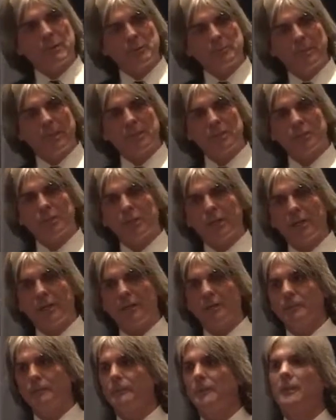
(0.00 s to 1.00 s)
out his best
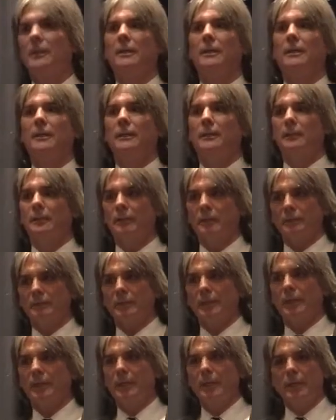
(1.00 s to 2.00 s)
china,
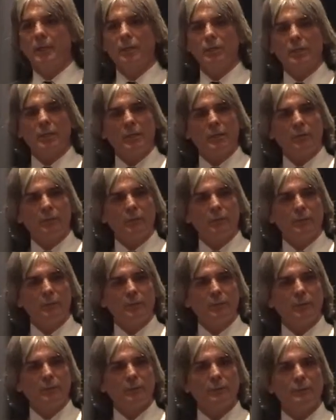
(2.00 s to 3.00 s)

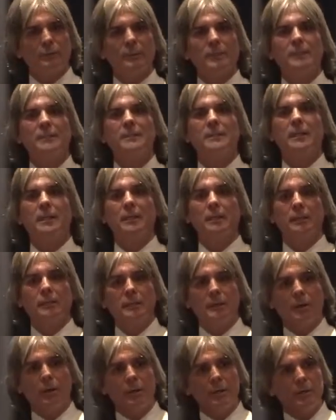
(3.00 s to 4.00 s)
interview you and say,
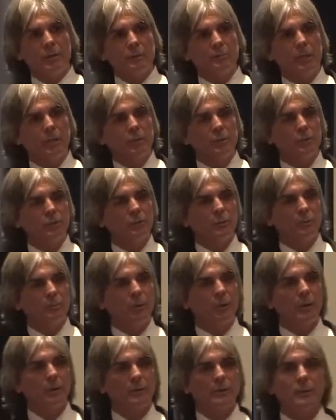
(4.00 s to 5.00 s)
oh, no, here's my junior
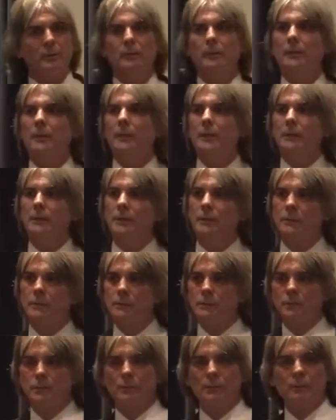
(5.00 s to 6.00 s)
partner. And then as
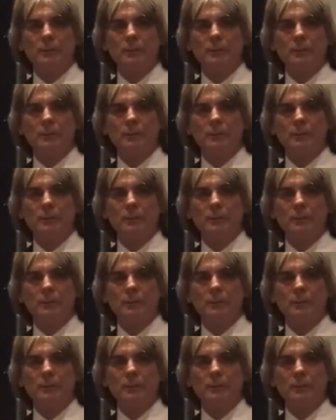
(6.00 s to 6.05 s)
soon as